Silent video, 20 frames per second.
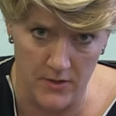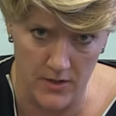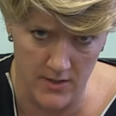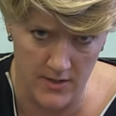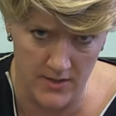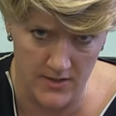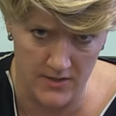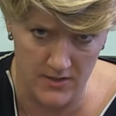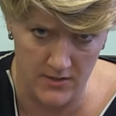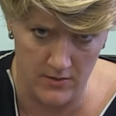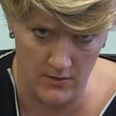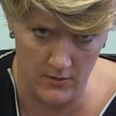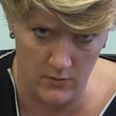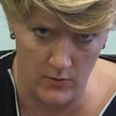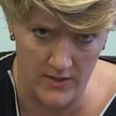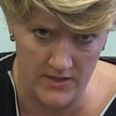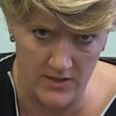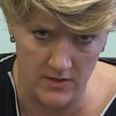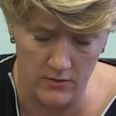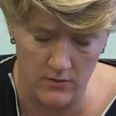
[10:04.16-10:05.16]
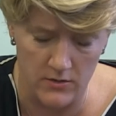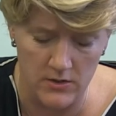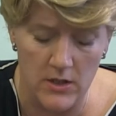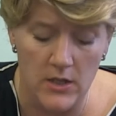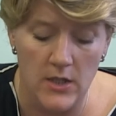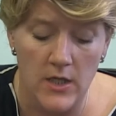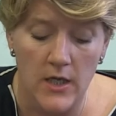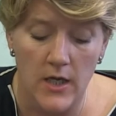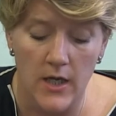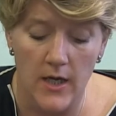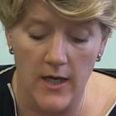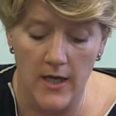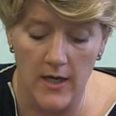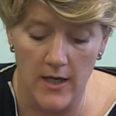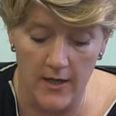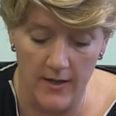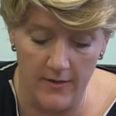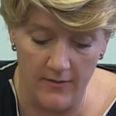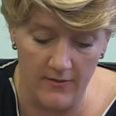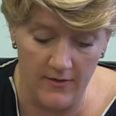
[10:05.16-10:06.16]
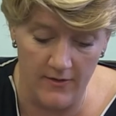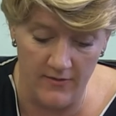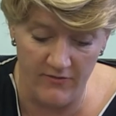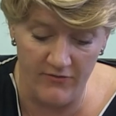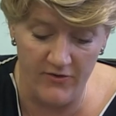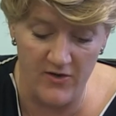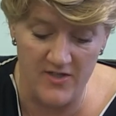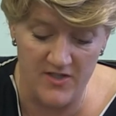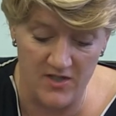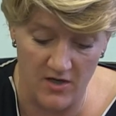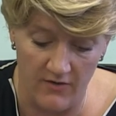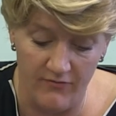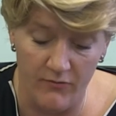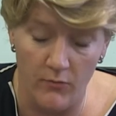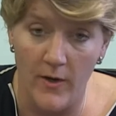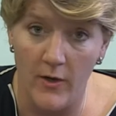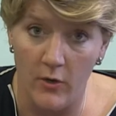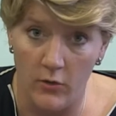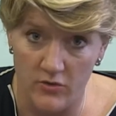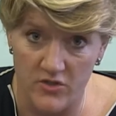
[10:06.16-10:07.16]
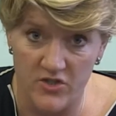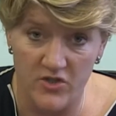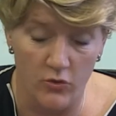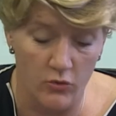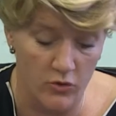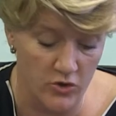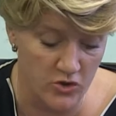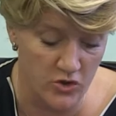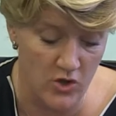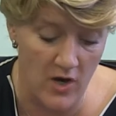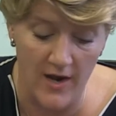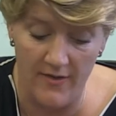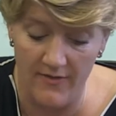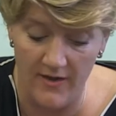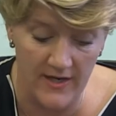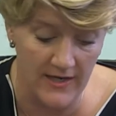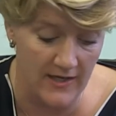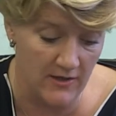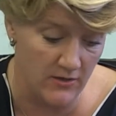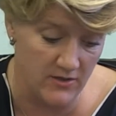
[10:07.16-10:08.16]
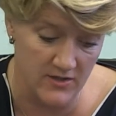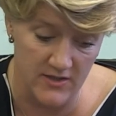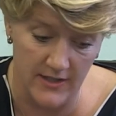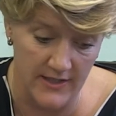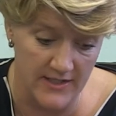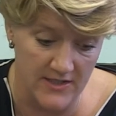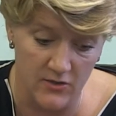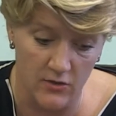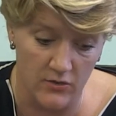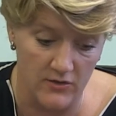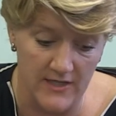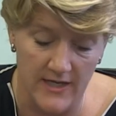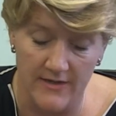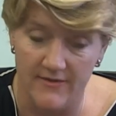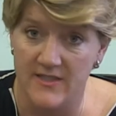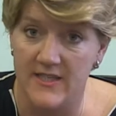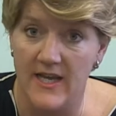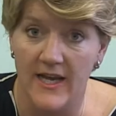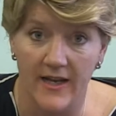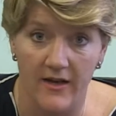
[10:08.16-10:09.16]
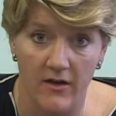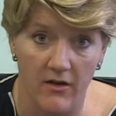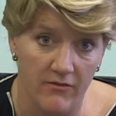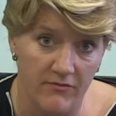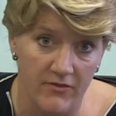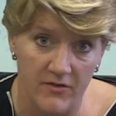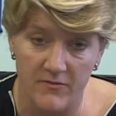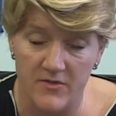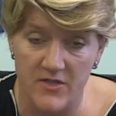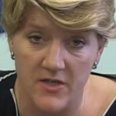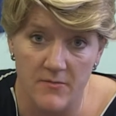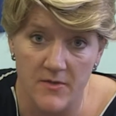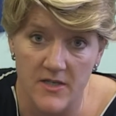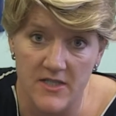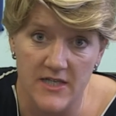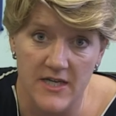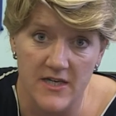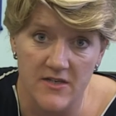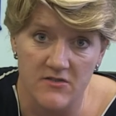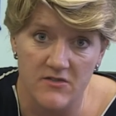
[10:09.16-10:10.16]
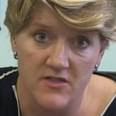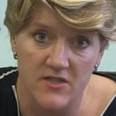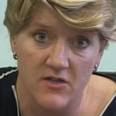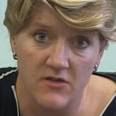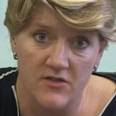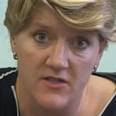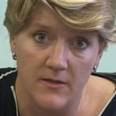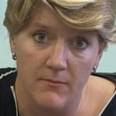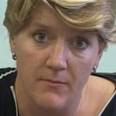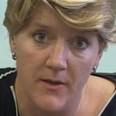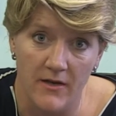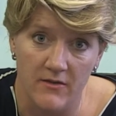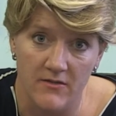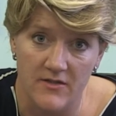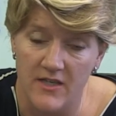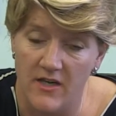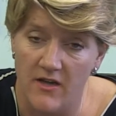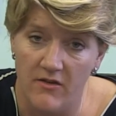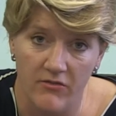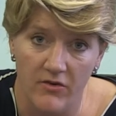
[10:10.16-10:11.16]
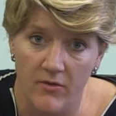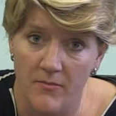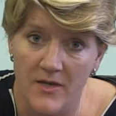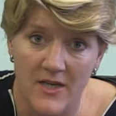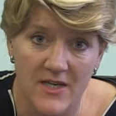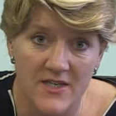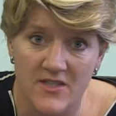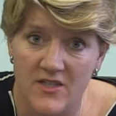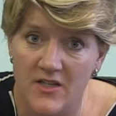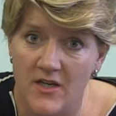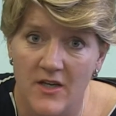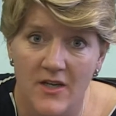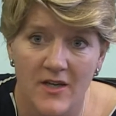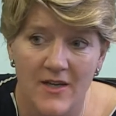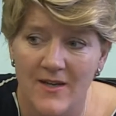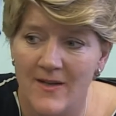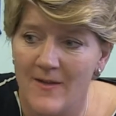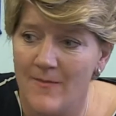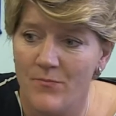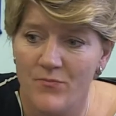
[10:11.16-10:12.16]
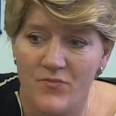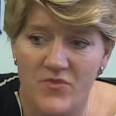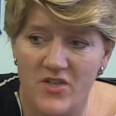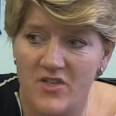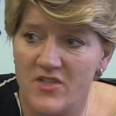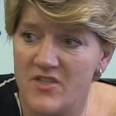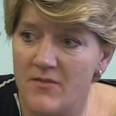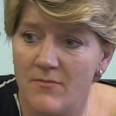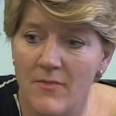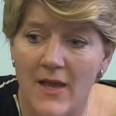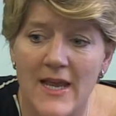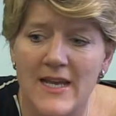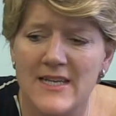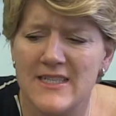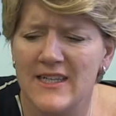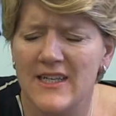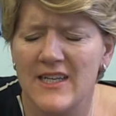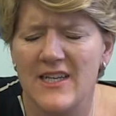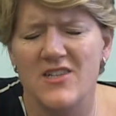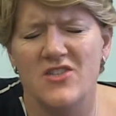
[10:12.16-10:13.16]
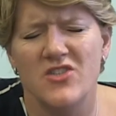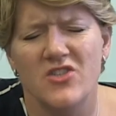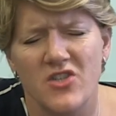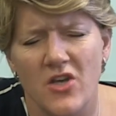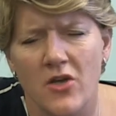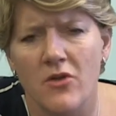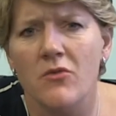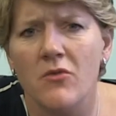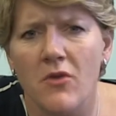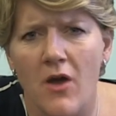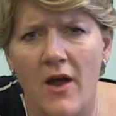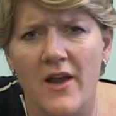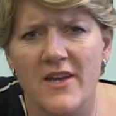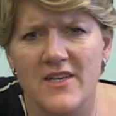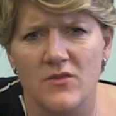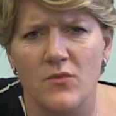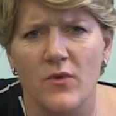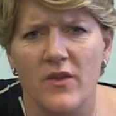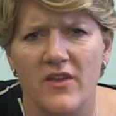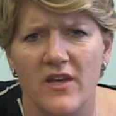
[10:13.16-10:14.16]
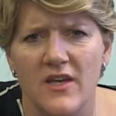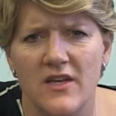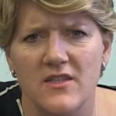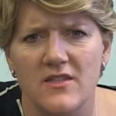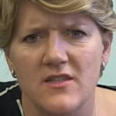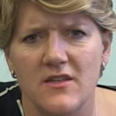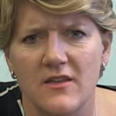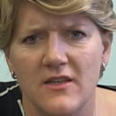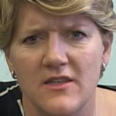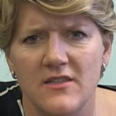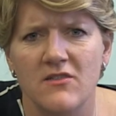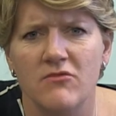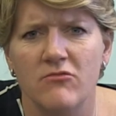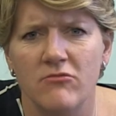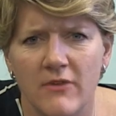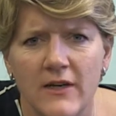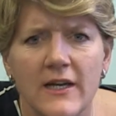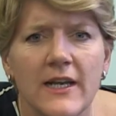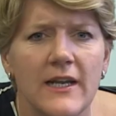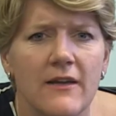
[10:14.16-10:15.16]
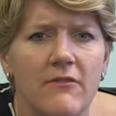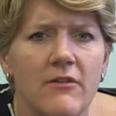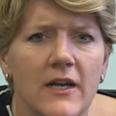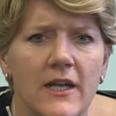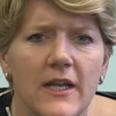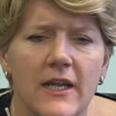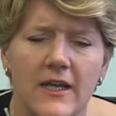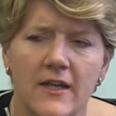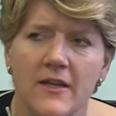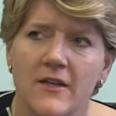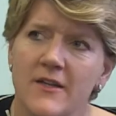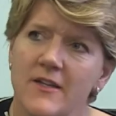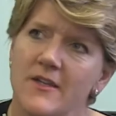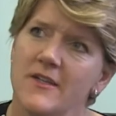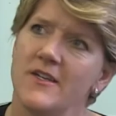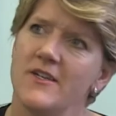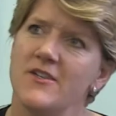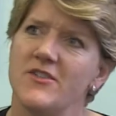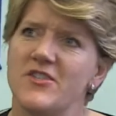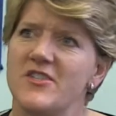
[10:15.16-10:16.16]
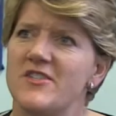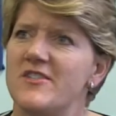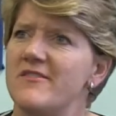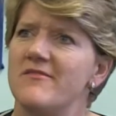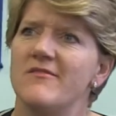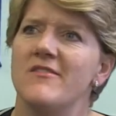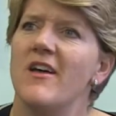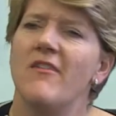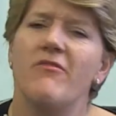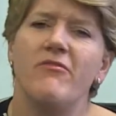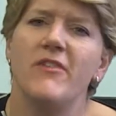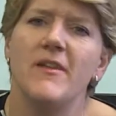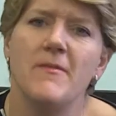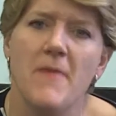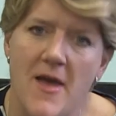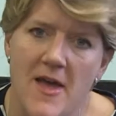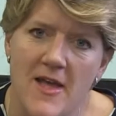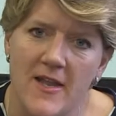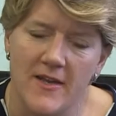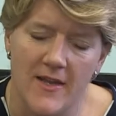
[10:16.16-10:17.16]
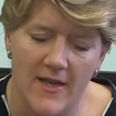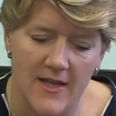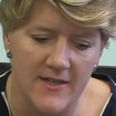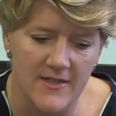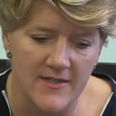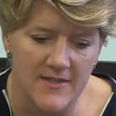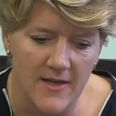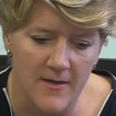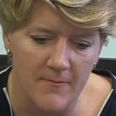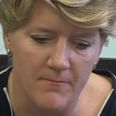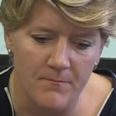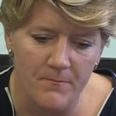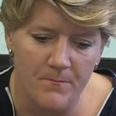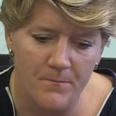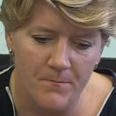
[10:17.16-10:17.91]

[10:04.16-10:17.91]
it hurts quite a lot in the first half and went on to score a try. Then he looks like he's knocked out in the second half, and 2 minutes later is slotting a penalty over him. He's just amazing, and he's so nice with it. He's a really, really just lovely man, and